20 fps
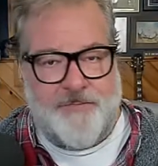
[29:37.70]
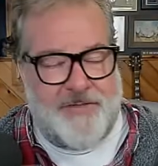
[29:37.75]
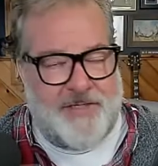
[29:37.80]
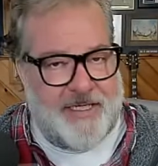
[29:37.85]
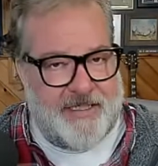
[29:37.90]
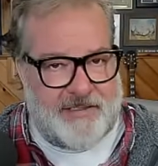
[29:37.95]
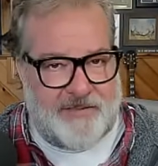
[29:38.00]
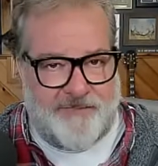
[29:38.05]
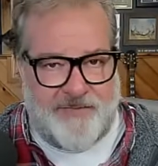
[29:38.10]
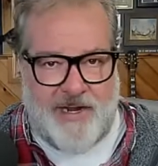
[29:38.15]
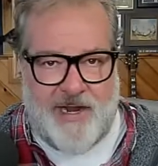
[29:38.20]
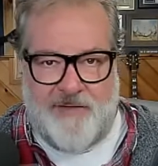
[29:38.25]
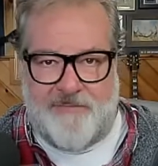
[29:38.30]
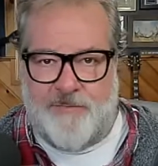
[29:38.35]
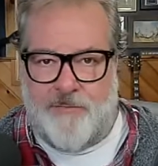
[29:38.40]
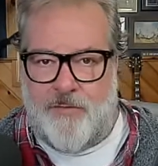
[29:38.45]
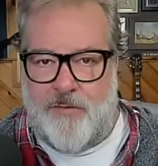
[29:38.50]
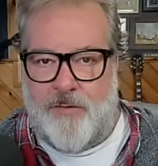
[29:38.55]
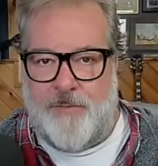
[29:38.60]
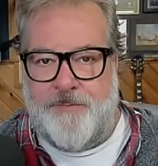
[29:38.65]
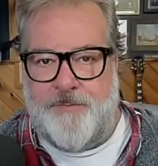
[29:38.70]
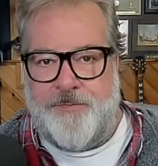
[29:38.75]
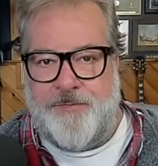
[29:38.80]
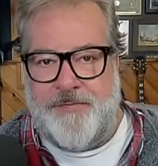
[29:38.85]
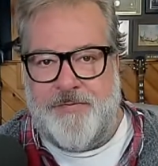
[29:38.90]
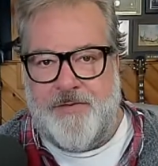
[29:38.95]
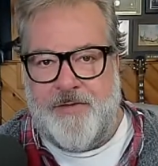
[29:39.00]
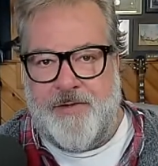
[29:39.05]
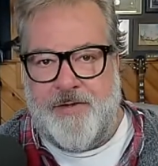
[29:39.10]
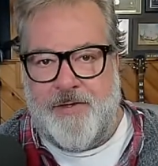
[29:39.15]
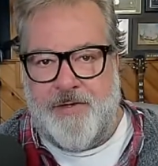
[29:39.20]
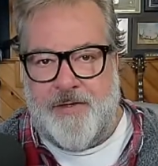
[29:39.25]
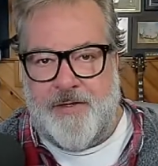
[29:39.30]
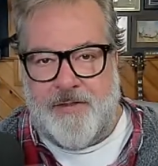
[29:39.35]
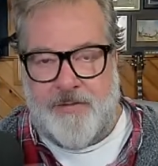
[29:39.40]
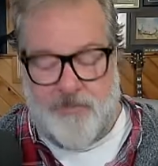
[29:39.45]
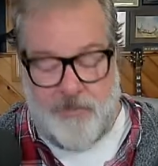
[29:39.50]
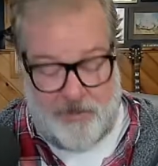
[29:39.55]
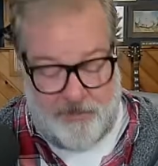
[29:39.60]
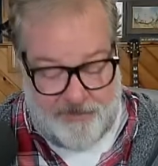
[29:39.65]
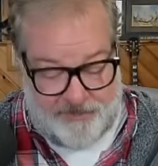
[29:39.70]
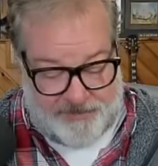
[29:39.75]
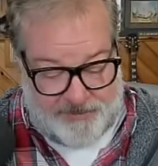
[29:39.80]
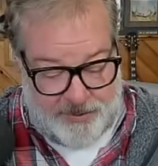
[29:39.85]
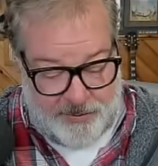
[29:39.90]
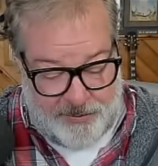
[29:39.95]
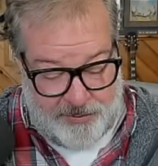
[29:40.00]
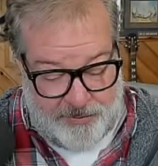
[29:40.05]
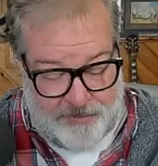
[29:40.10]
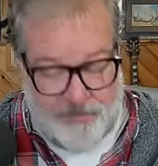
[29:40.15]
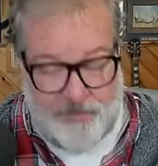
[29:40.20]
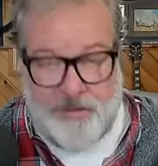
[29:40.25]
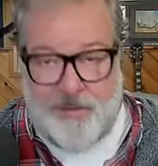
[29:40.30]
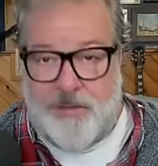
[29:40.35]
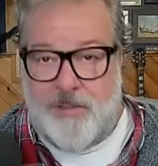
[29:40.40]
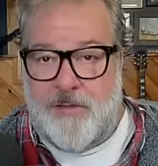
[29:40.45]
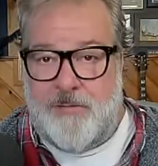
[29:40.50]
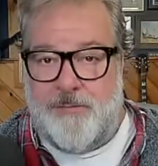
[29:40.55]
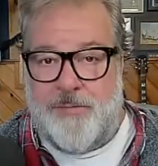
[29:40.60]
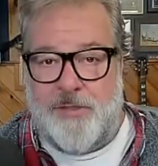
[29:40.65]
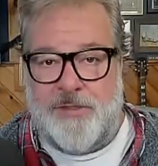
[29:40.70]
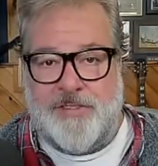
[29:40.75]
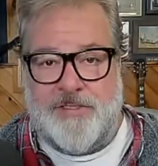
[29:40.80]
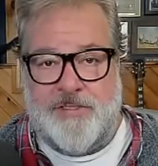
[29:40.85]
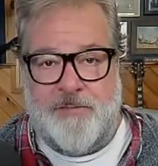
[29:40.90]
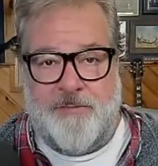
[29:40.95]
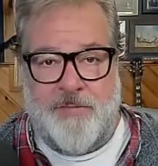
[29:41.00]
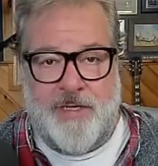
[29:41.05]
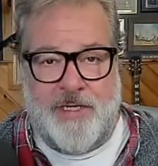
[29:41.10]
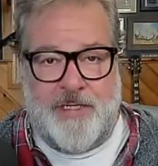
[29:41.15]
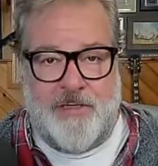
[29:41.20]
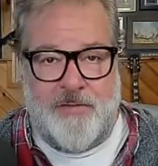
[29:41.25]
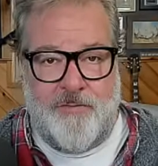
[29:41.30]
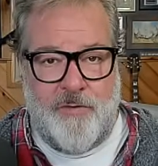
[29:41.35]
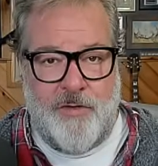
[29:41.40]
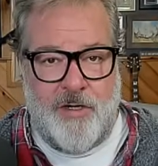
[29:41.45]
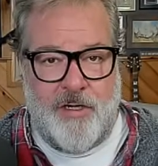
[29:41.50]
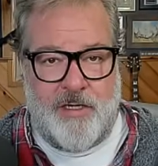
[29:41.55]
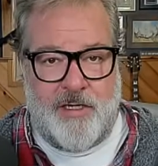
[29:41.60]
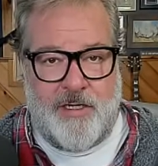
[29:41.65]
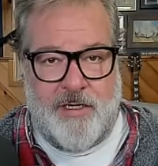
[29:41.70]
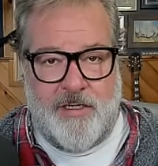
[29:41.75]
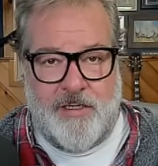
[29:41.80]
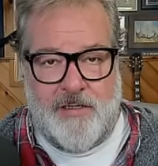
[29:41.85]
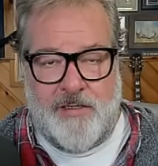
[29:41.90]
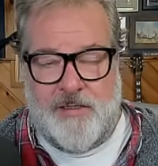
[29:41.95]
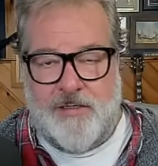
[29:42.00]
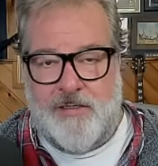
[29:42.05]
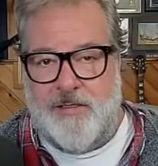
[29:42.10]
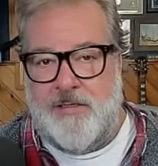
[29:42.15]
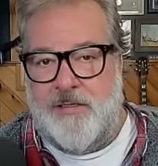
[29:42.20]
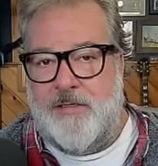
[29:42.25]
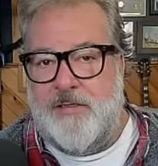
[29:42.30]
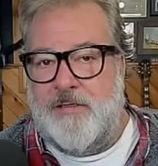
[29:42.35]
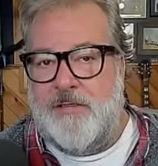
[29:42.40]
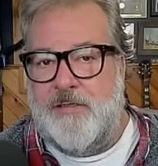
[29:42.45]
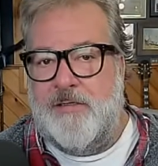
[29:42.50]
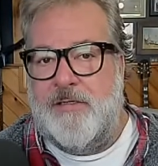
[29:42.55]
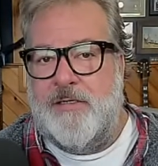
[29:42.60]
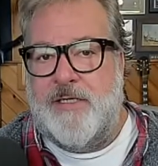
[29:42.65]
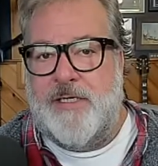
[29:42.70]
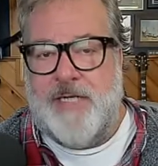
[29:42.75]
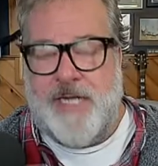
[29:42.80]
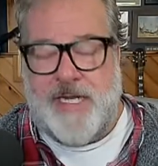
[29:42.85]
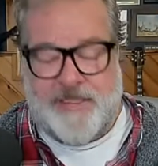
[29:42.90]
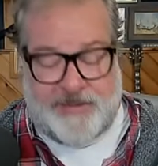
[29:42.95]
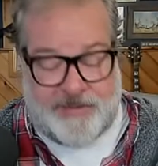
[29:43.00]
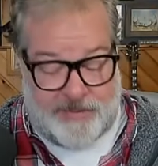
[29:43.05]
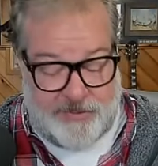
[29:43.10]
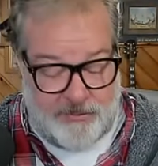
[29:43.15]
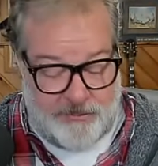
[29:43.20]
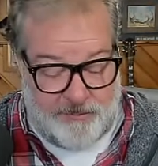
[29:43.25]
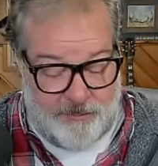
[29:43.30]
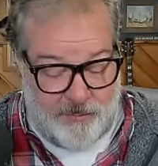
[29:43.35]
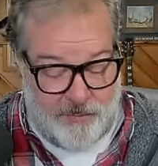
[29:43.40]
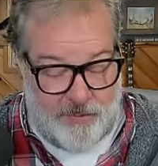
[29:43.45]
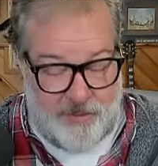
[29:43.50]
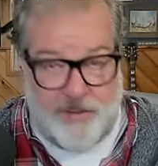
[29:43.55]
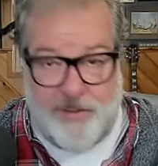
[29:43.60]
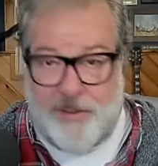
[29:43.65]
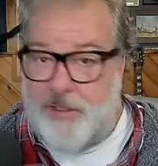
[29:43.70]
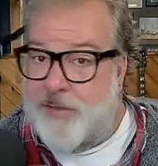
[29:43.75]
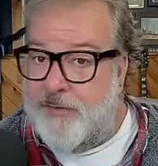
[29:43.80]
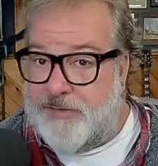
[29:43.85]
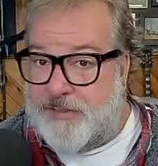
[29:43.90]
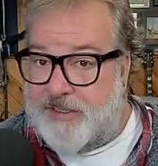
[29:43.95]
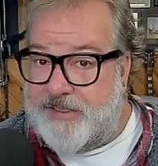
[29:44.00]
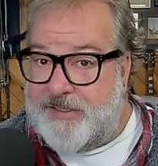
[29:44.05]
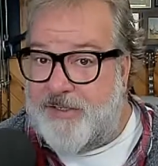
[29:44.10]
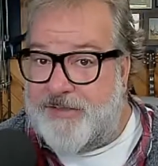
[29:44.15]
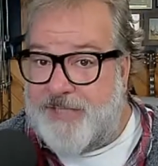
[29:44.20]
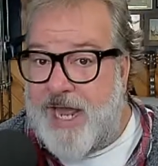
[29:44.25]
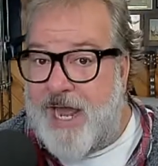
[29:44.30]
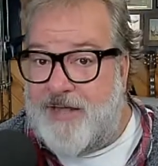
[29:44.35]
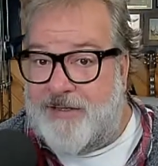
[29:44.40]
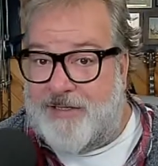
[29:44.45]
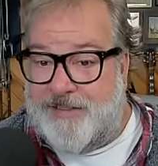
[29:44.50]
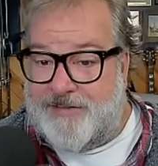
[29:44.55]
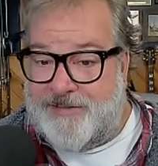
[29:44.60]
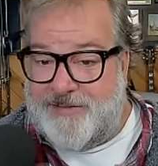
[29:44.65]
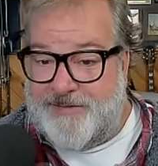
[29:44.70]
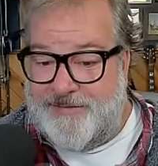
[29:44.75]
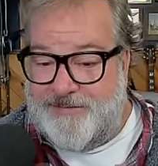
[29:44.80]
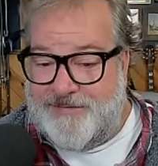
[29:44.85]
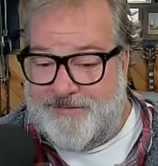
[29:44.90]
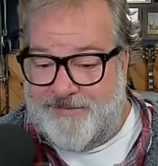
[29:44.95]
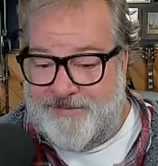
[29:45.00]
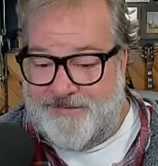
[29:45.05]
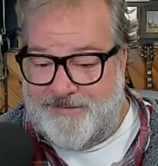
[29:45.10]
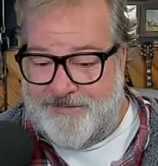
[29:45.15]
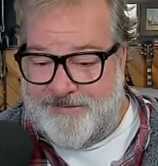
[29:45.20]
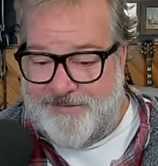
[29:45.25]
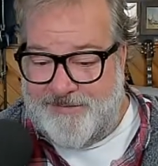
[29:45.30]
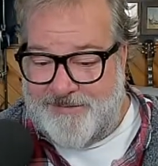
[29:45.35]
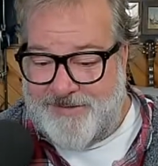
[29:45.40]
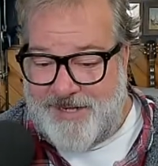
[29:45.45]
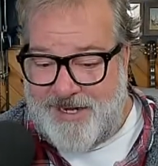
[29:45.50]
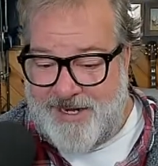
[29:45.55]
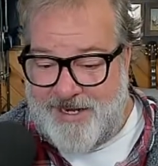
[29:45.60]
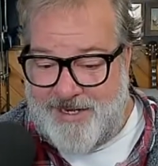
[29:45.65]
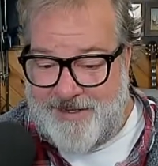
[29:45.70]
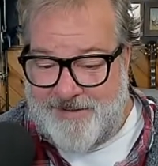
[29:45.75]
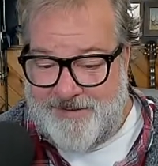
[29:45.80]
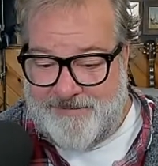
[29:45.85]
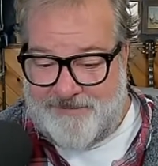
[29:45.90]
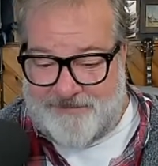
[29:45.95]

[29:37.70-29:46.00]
gets 5 more. The one with 2 puts the money to work, gets 2 more. Uses their talents. Okay?